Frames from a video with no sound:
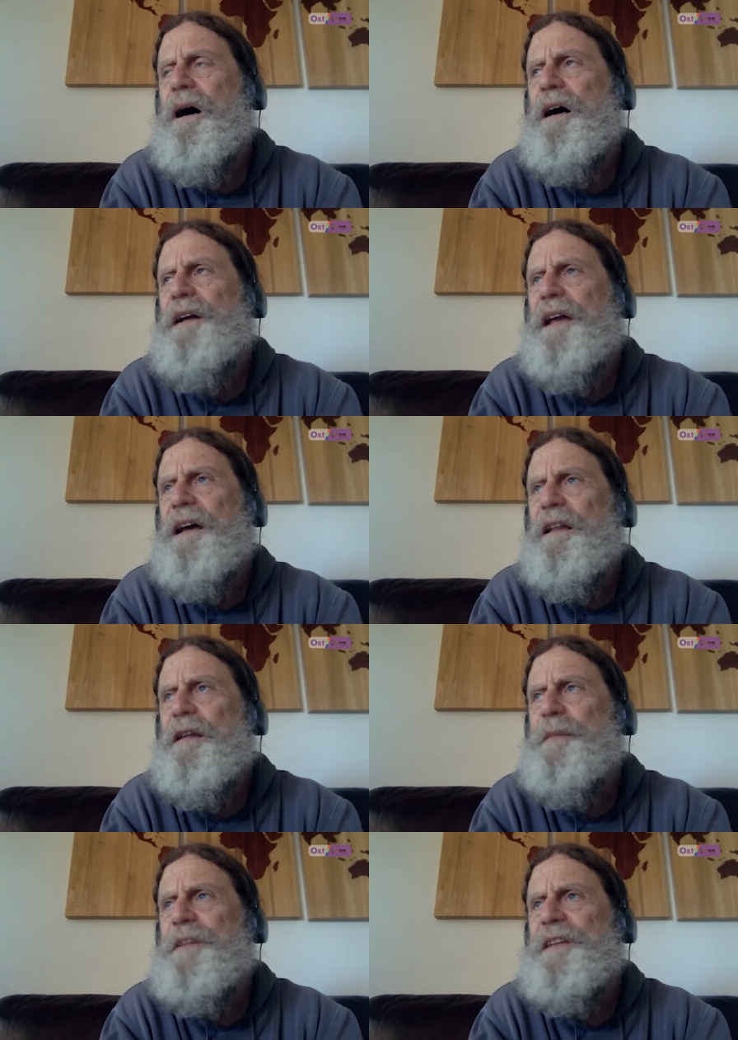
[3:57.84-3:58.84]
an
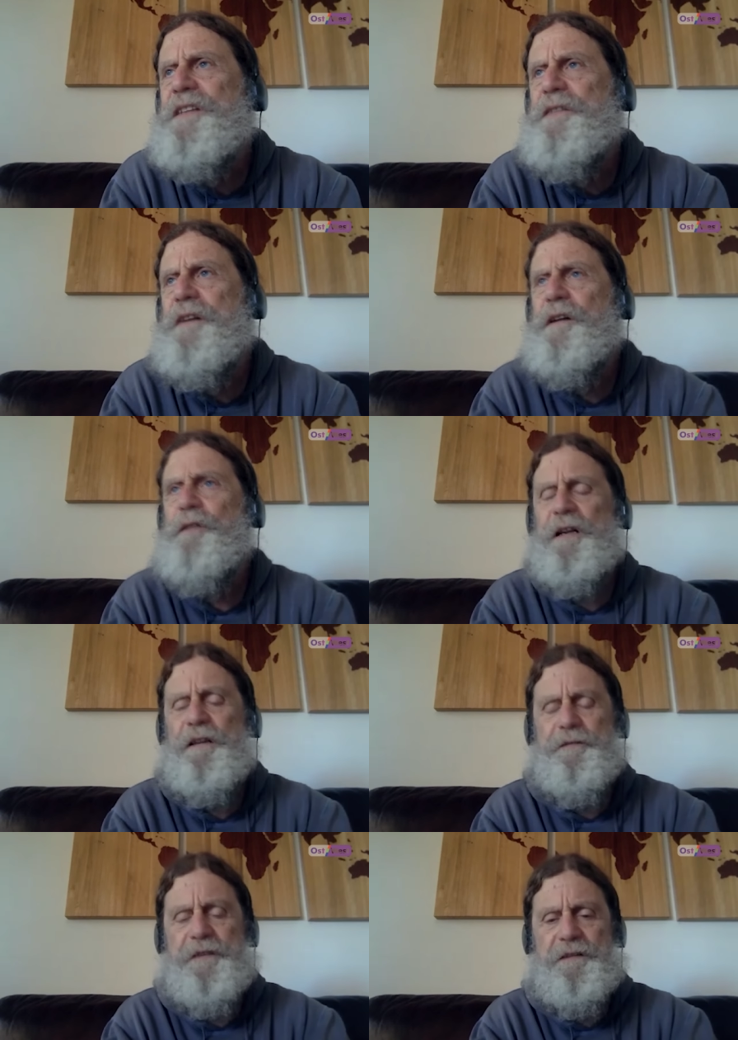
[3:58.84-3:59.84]
element that's very
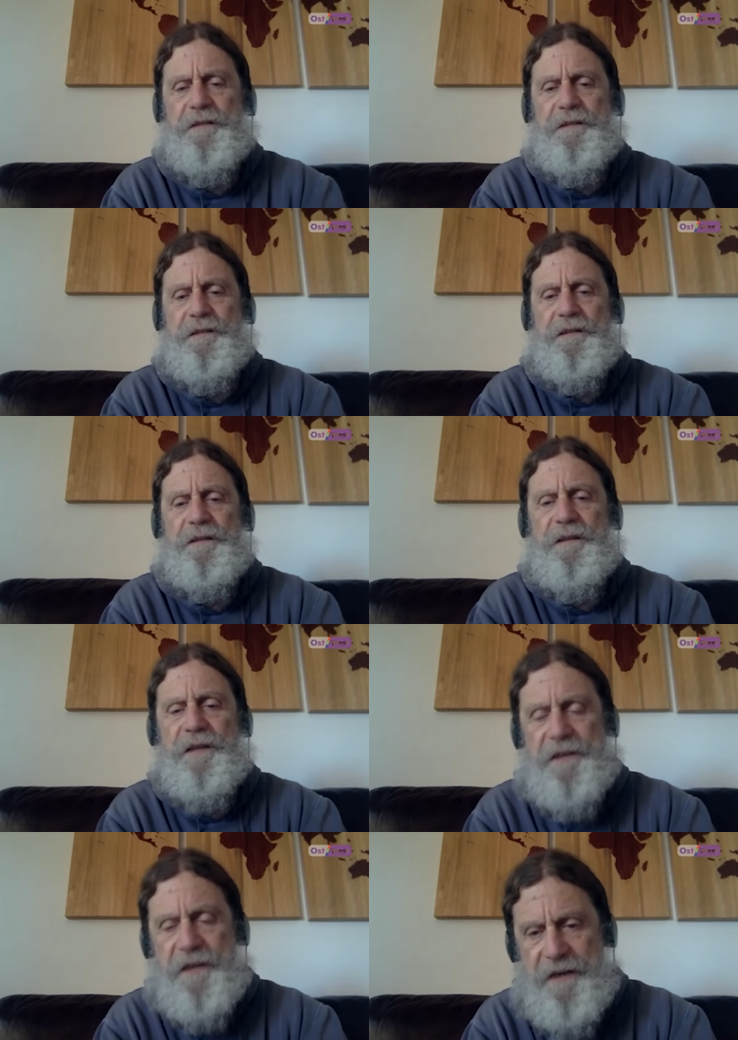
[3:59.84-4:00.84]
relevant
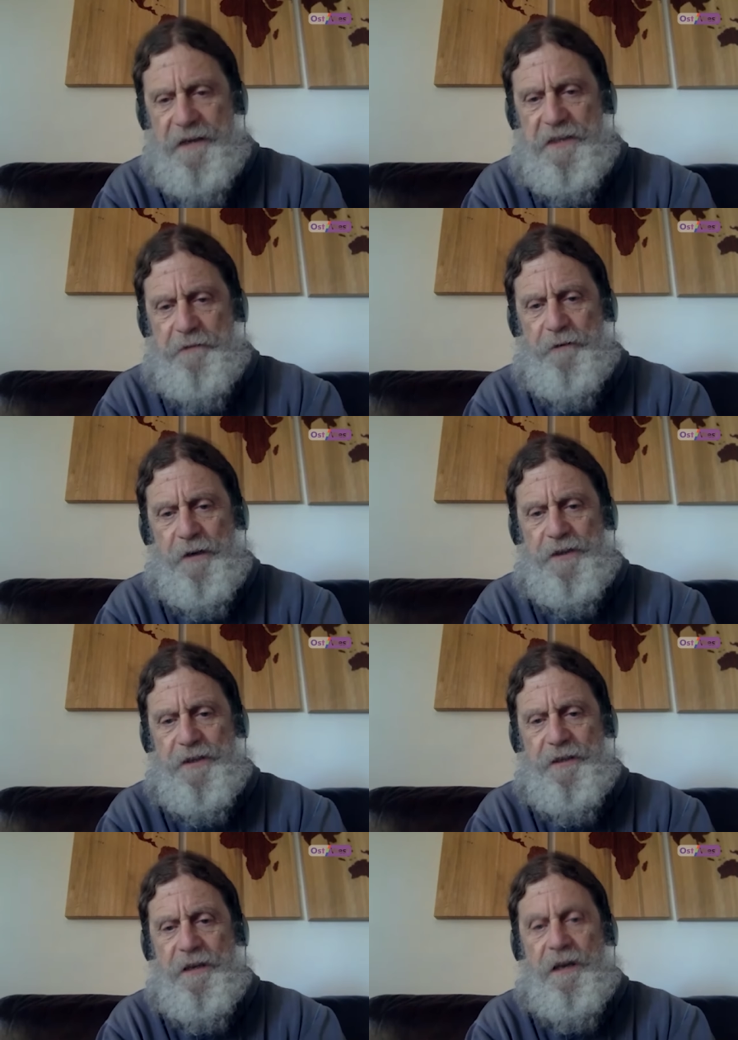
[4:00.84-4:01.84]
in the case of
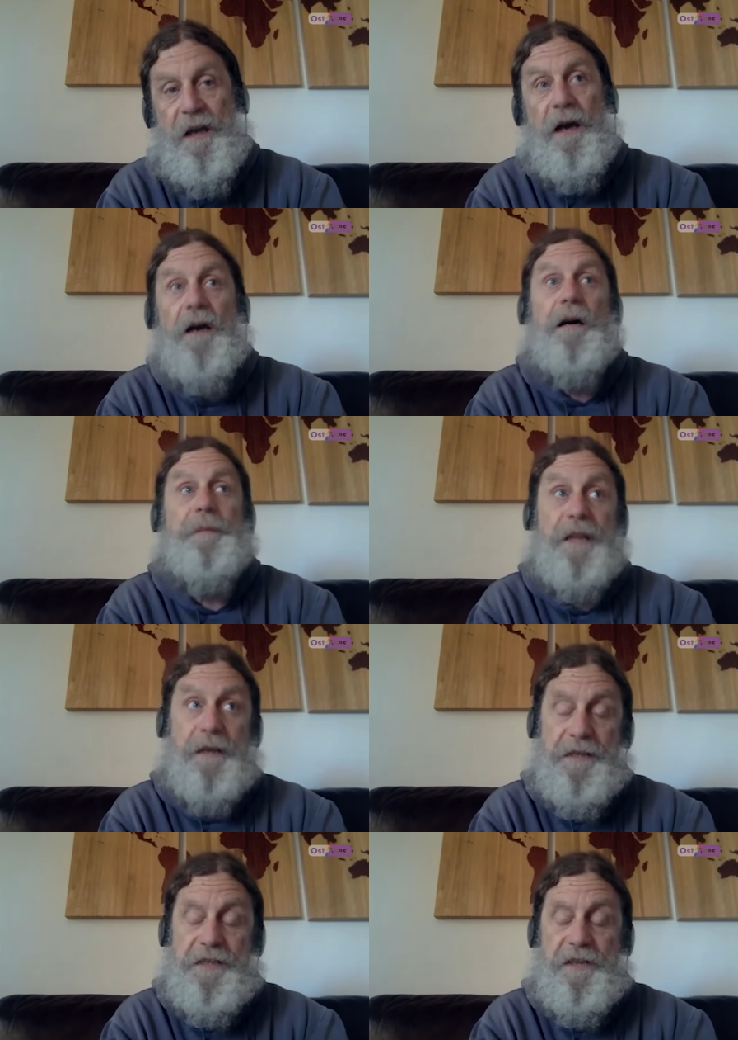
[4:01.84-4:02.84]
Russia, um, in the
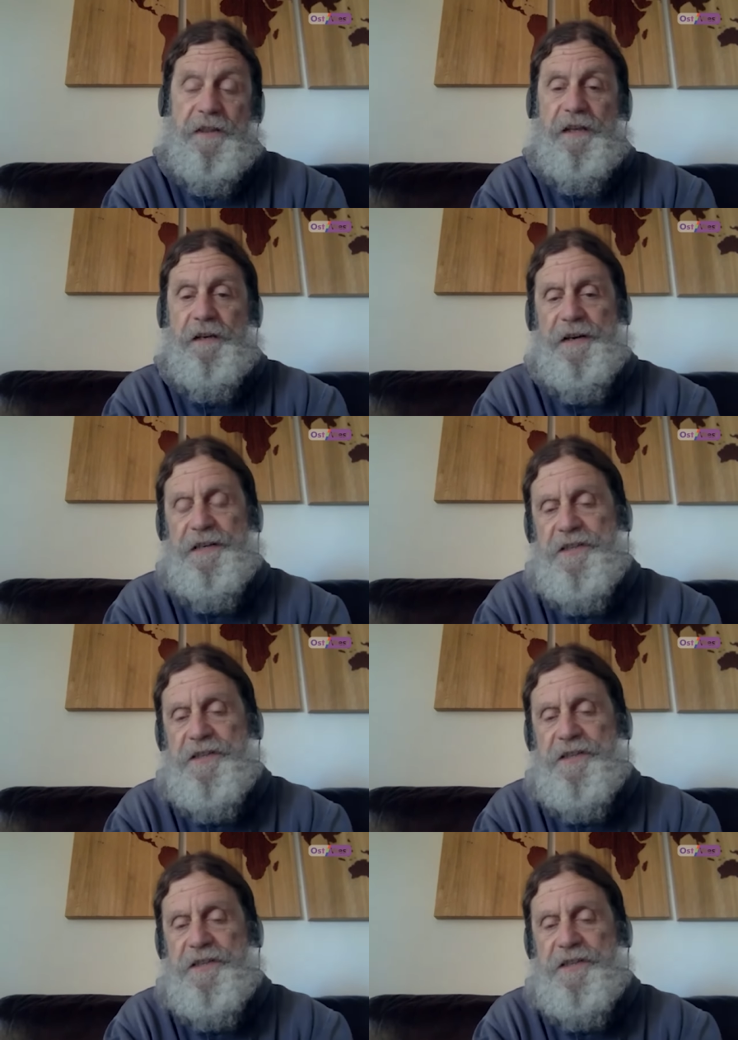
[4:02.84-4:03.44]
case of the United